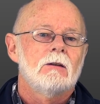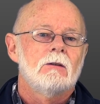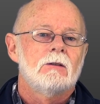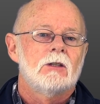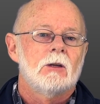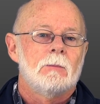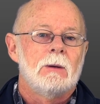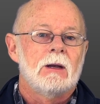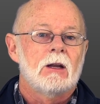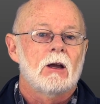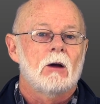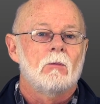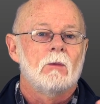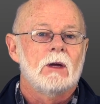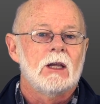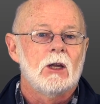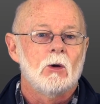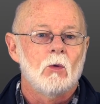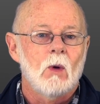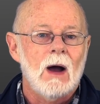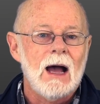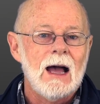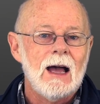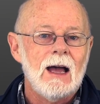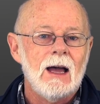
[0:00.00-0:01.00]
depending on where
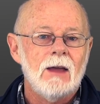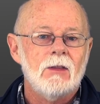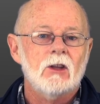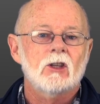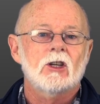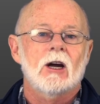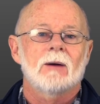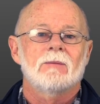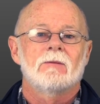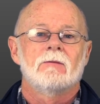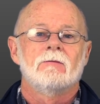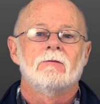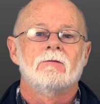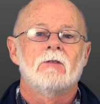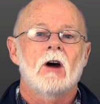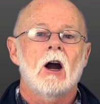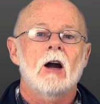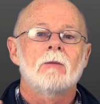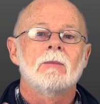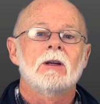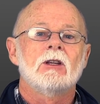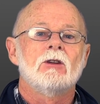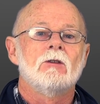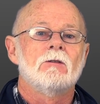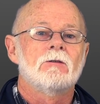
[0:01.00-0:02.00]
you are, the type of
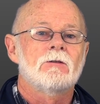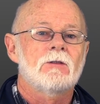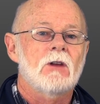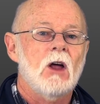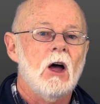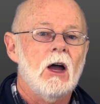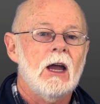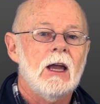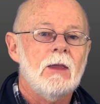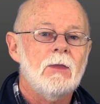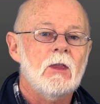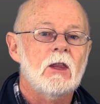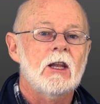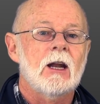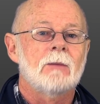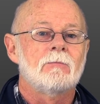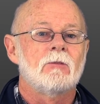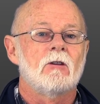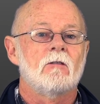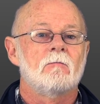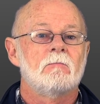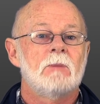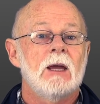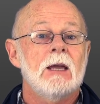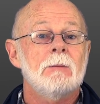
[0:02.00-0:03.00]
environment you fly in, the
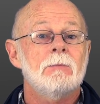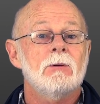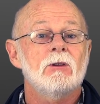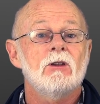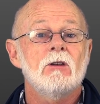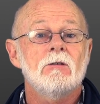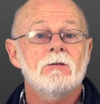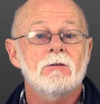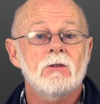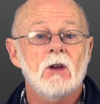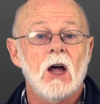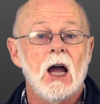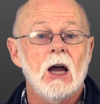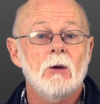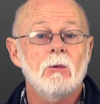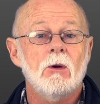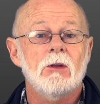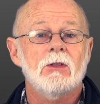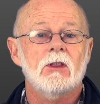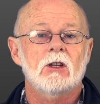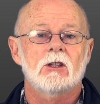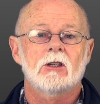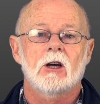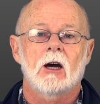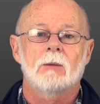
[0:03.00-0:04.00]
number of people you fly
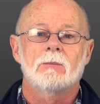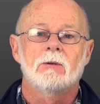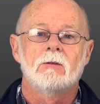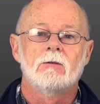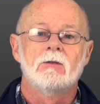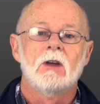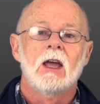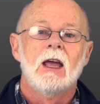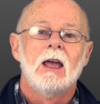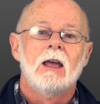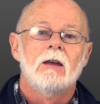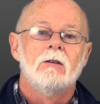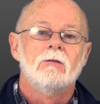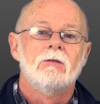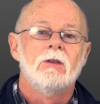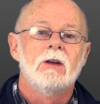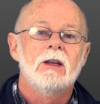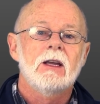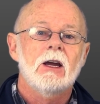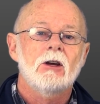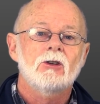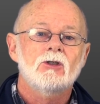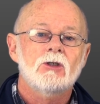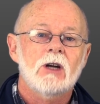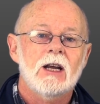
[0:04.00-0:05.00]
with, the type of
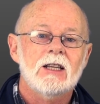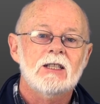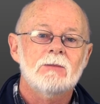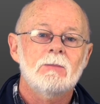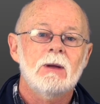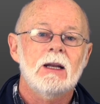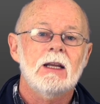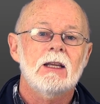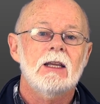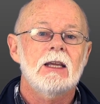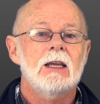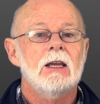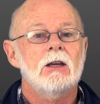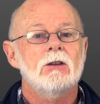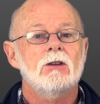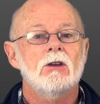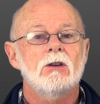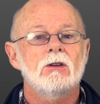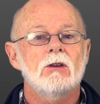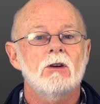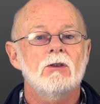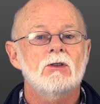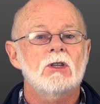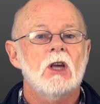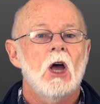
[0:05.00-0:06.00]
video transmitter gear you
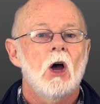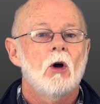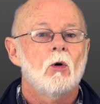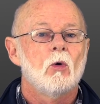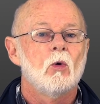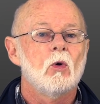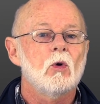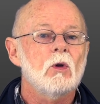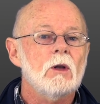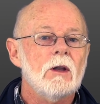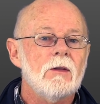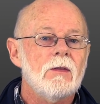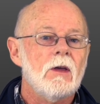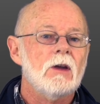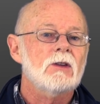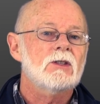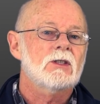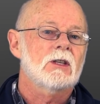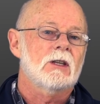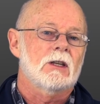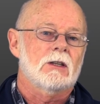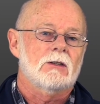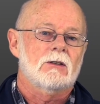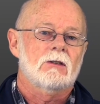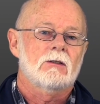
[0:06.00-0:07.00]
use, all of those
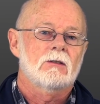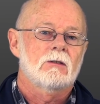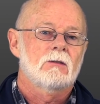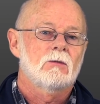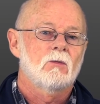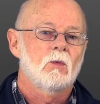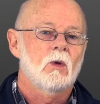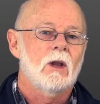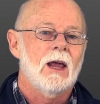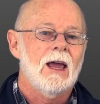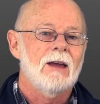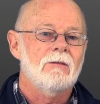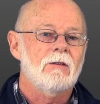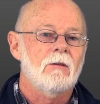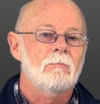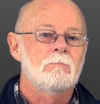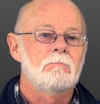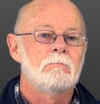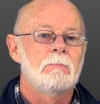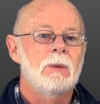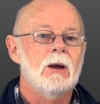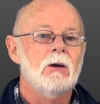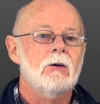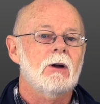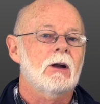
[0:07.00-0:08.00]
things will have a
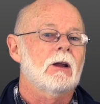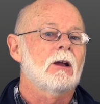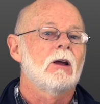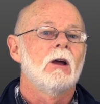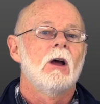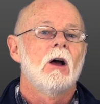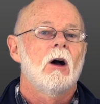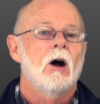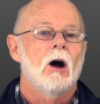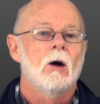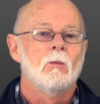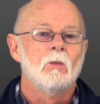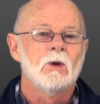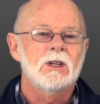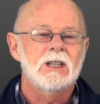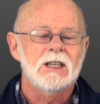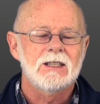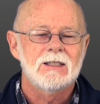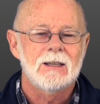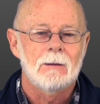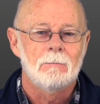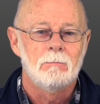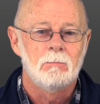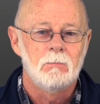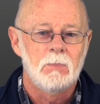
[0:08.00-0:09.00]
bearing on which
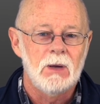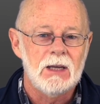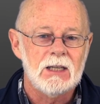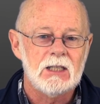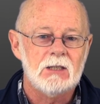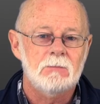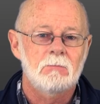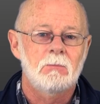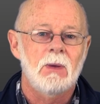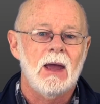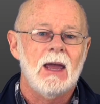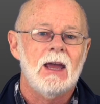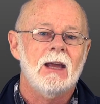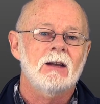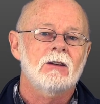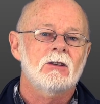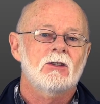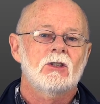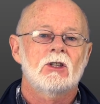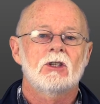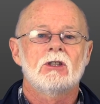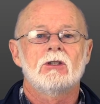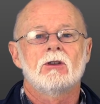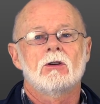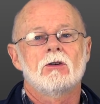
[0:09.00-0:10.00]
is the best
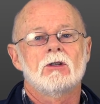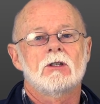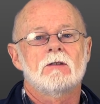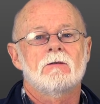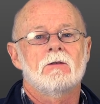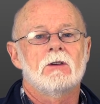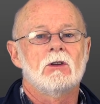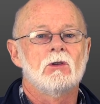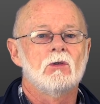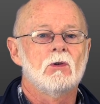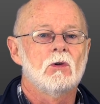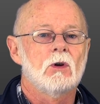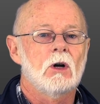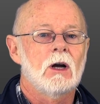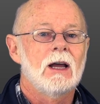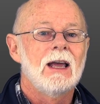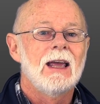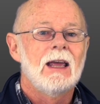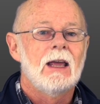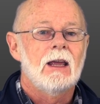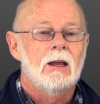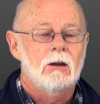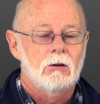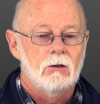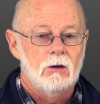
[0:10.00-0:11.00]
band to use for your
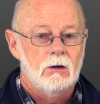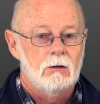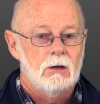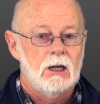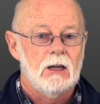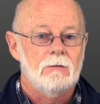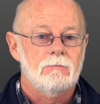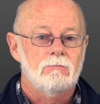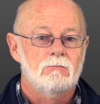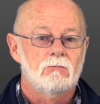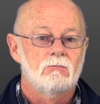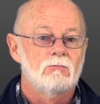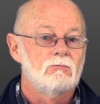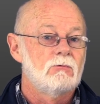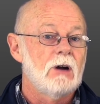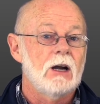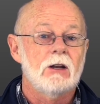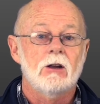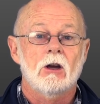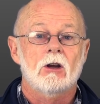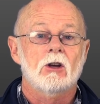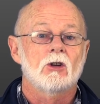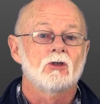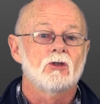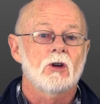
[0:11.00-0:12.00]

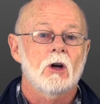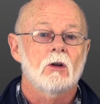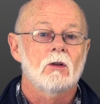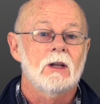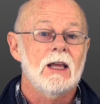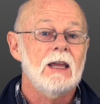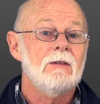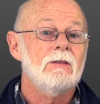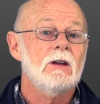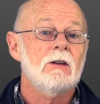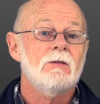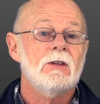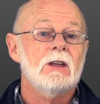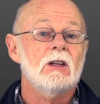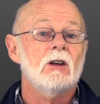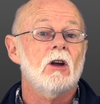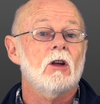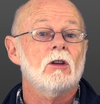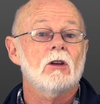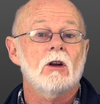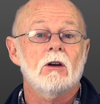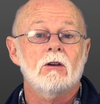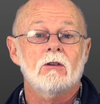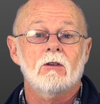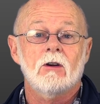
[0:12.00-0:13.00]
radio control, even if you're
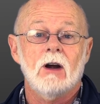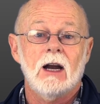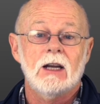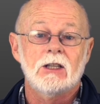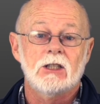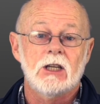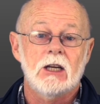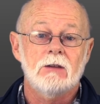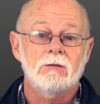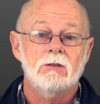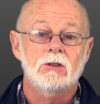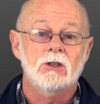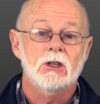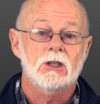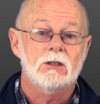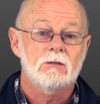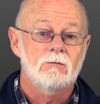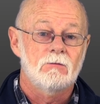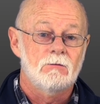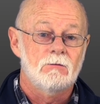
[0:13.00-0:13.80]
not long range, even just